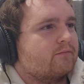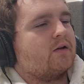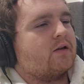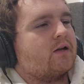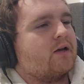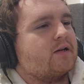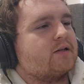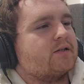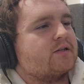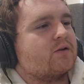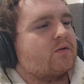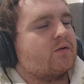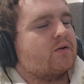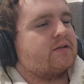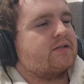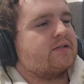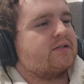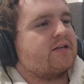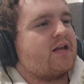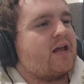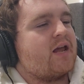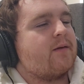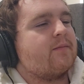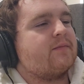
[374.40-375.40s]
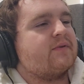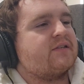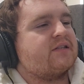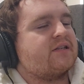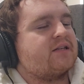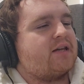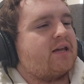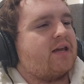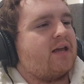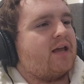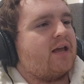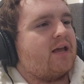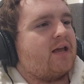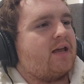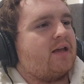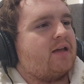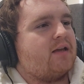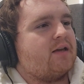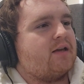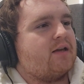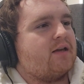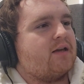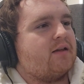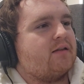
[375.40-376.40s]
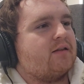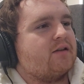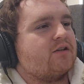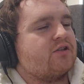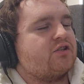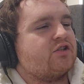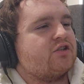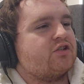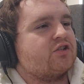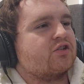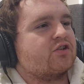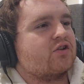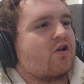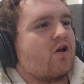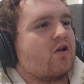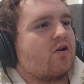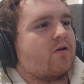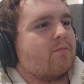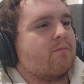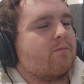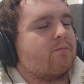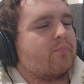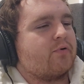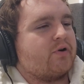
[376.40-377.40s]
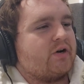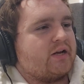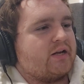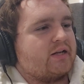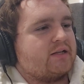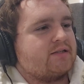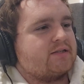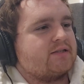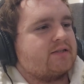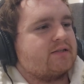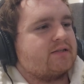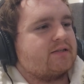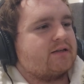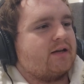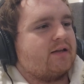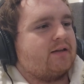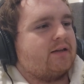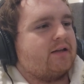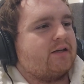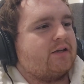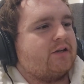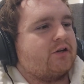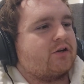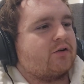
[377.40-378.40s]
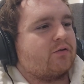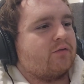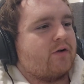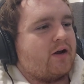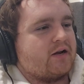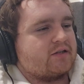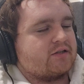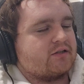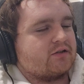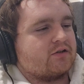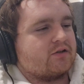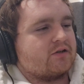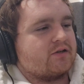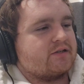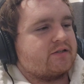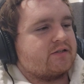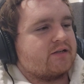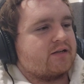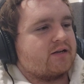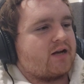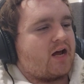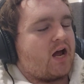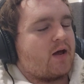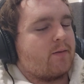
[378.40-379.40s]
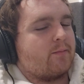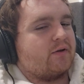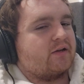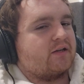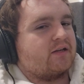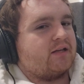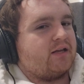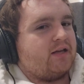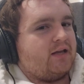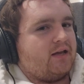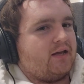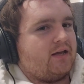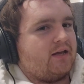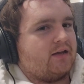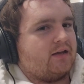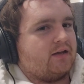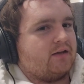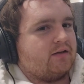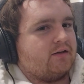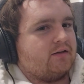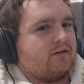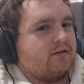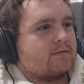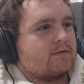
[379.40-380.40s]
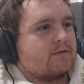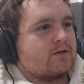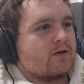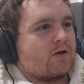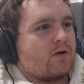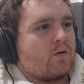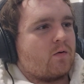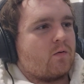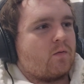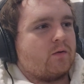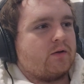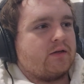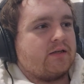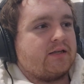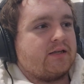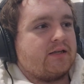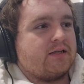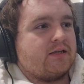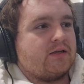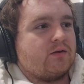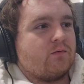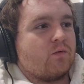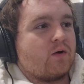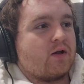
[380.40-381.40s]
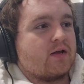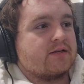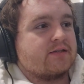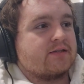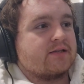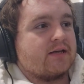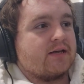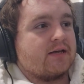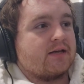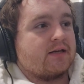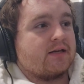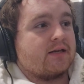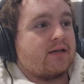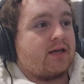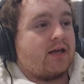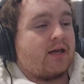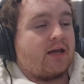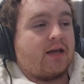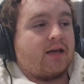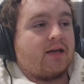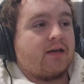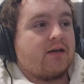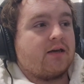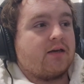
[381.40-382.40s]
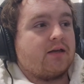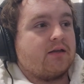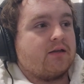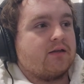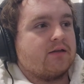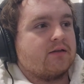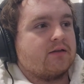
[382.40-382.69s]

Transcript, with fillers: Okay, so his name is King, and then she just called him Prince, and then he corrected her and said, I'm a king. So he was a king?